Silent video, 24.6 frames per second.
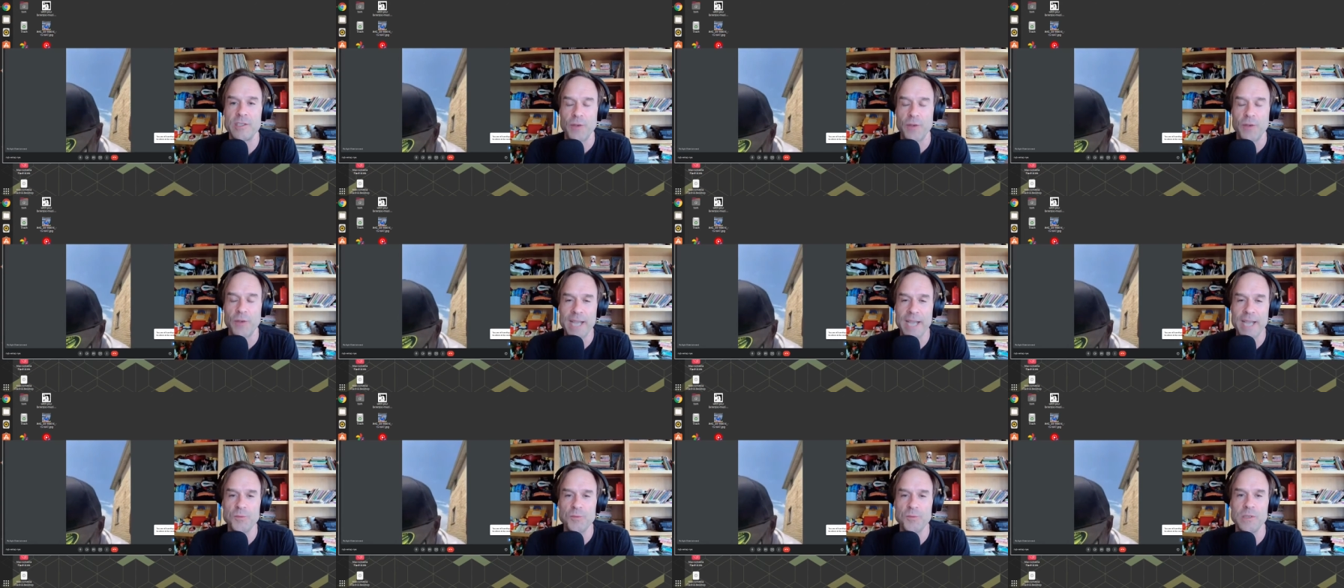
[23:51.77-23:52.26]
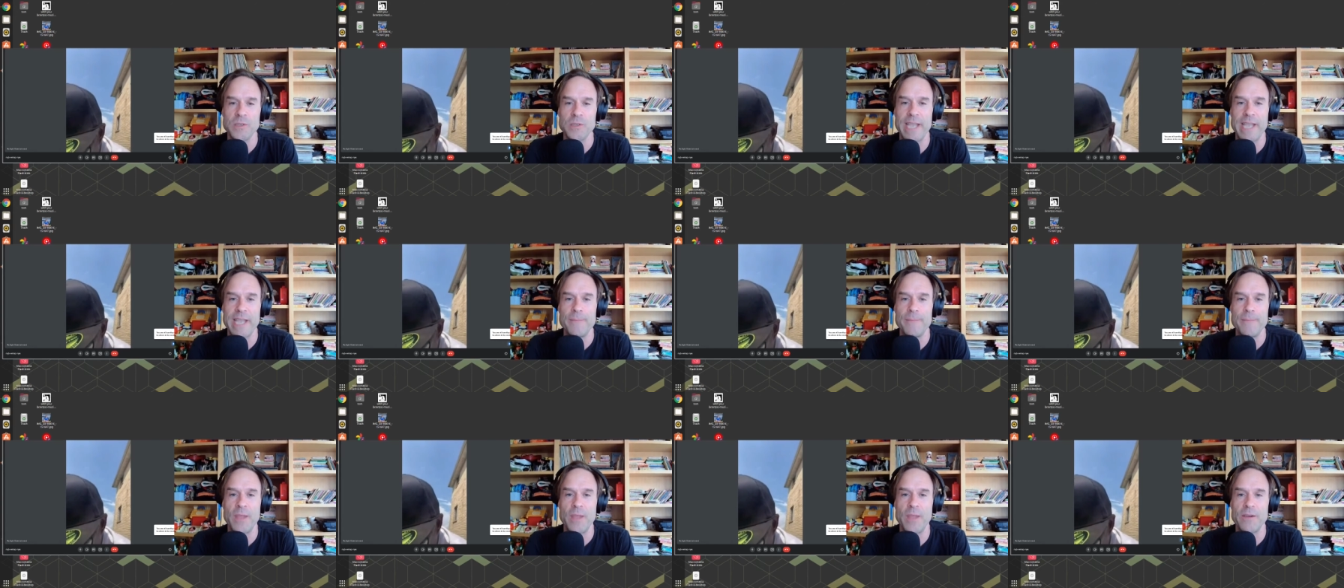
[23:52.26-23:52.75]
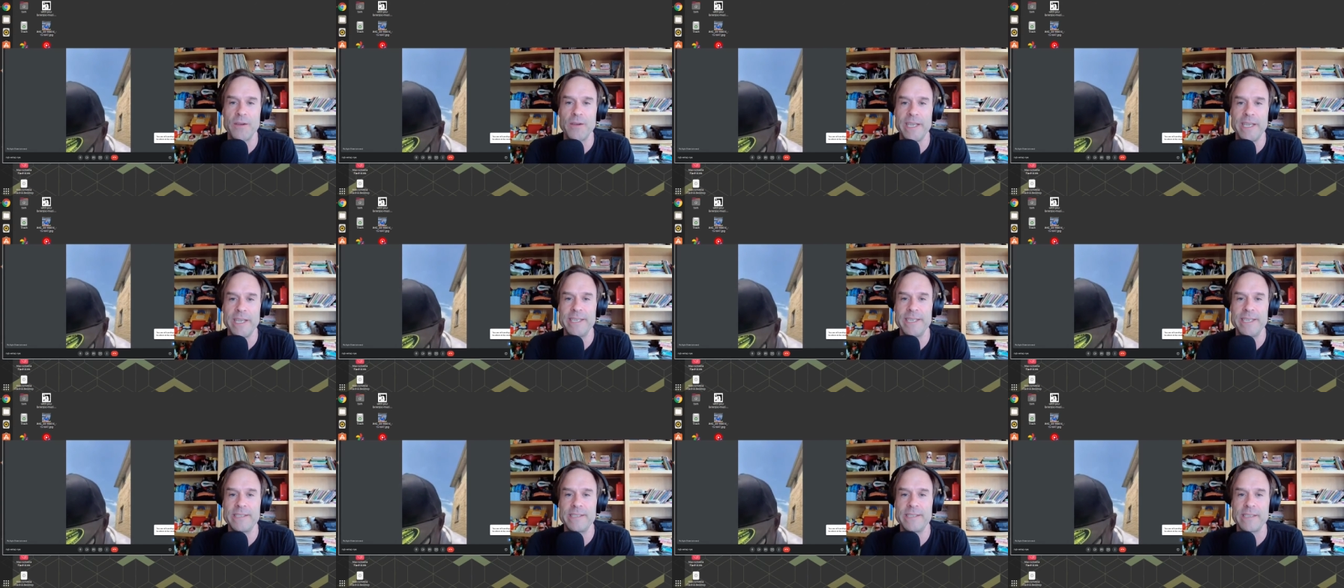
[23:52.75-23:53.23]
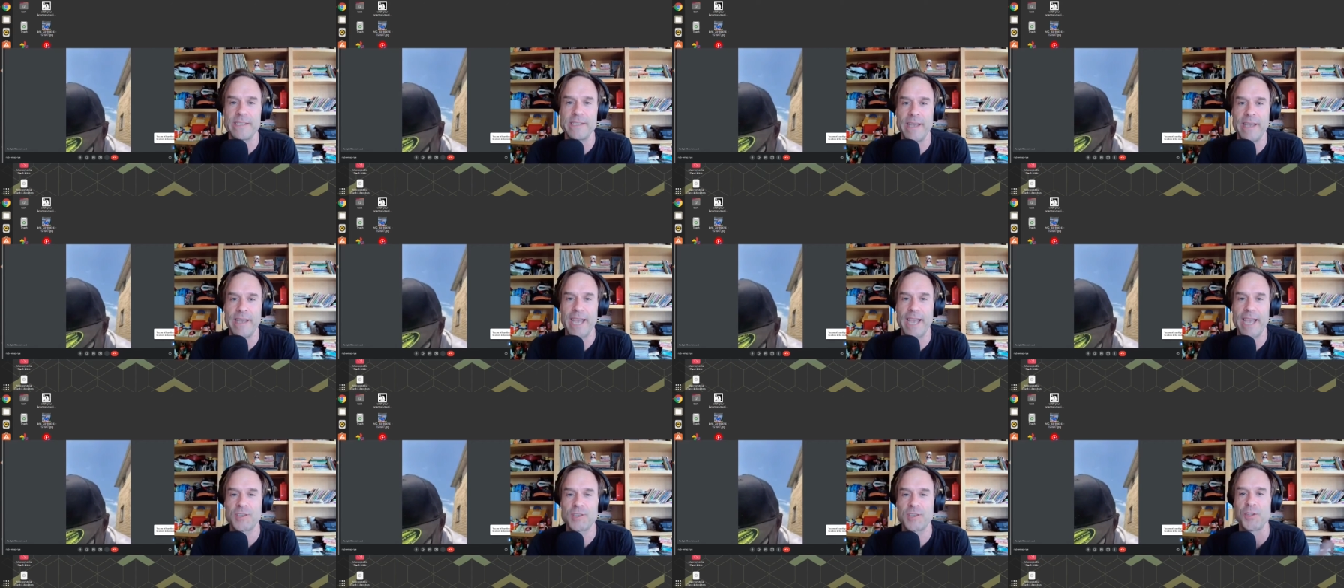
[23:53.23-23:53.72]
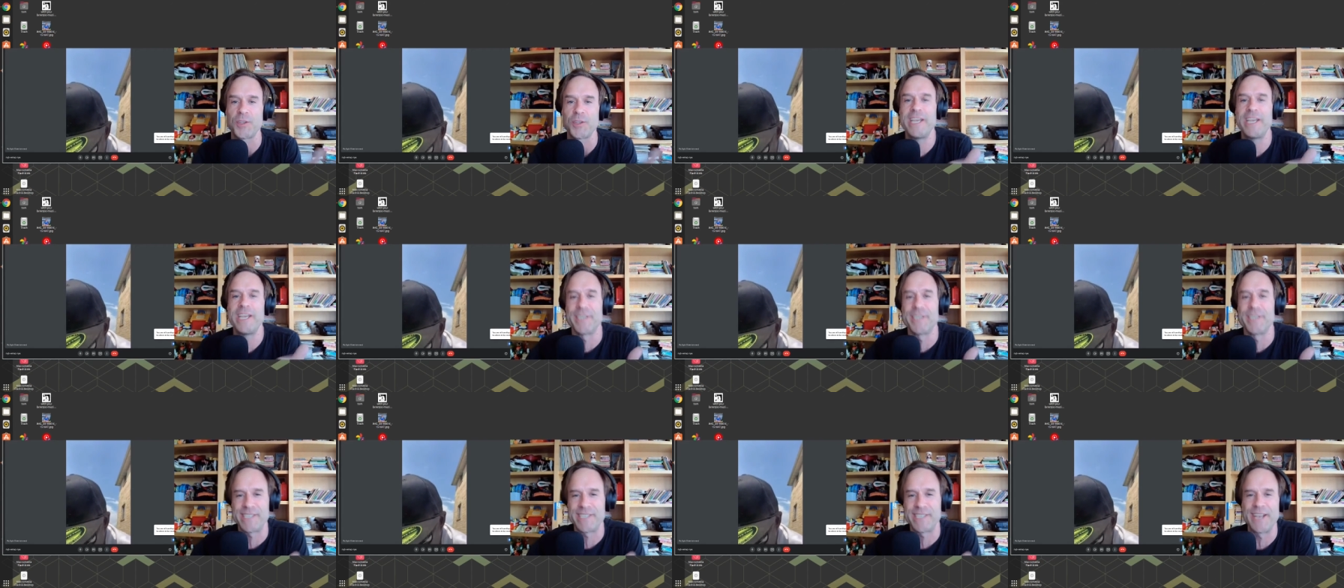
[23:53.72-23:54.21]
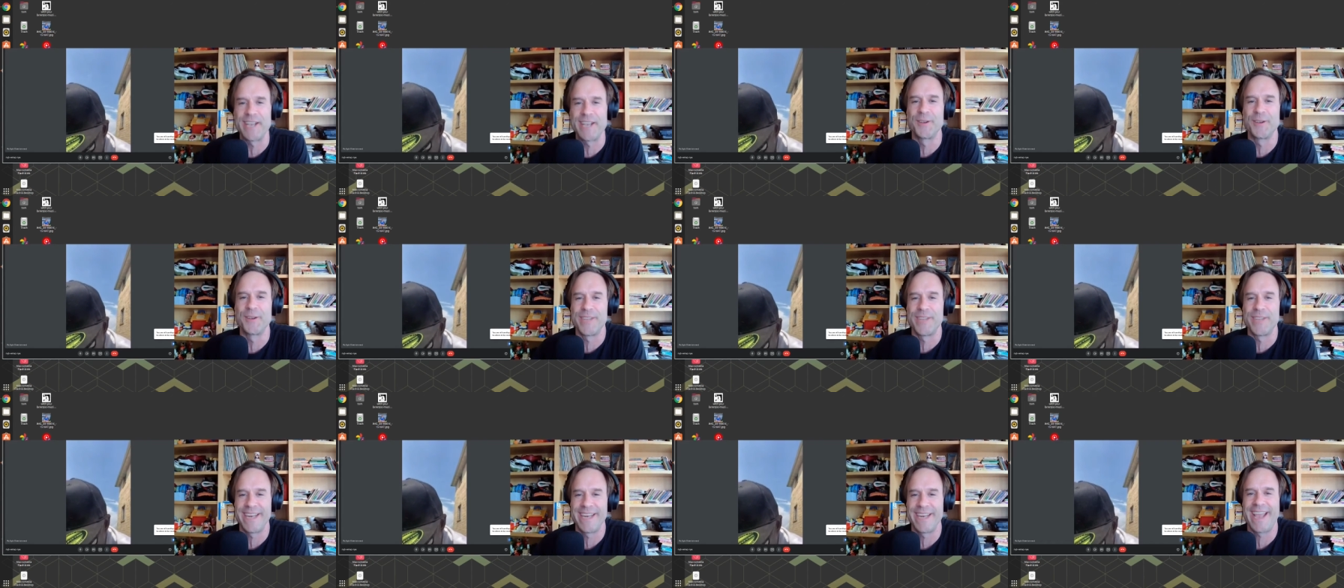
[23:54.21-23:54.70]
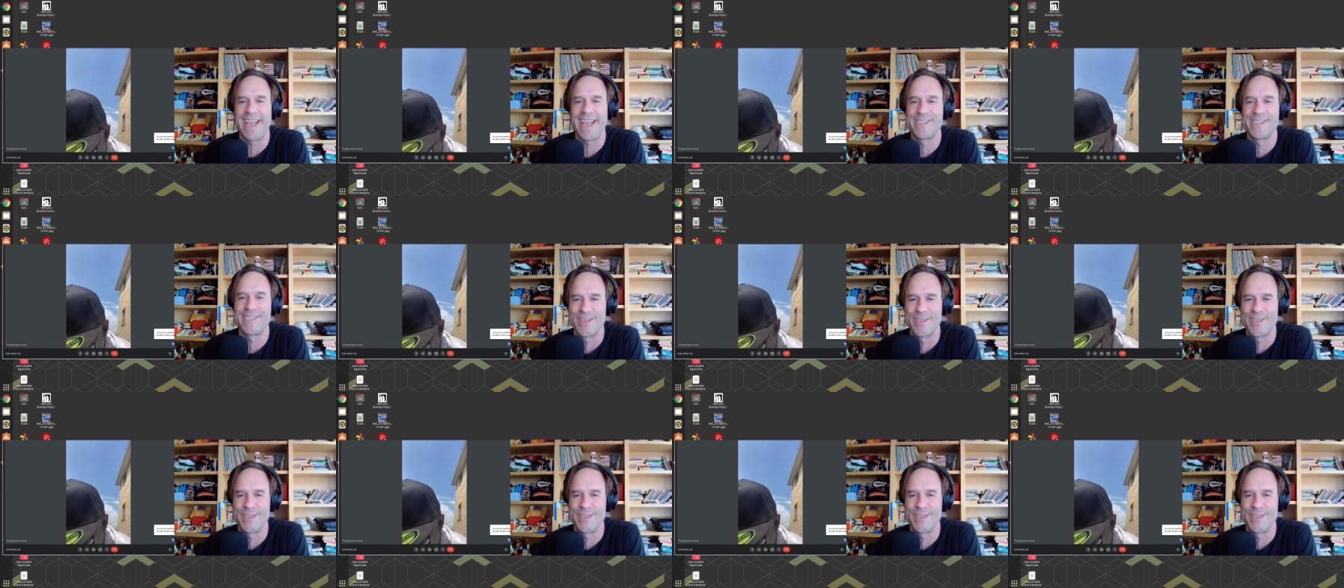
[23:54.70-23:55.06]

your actual name there is actually a singer that has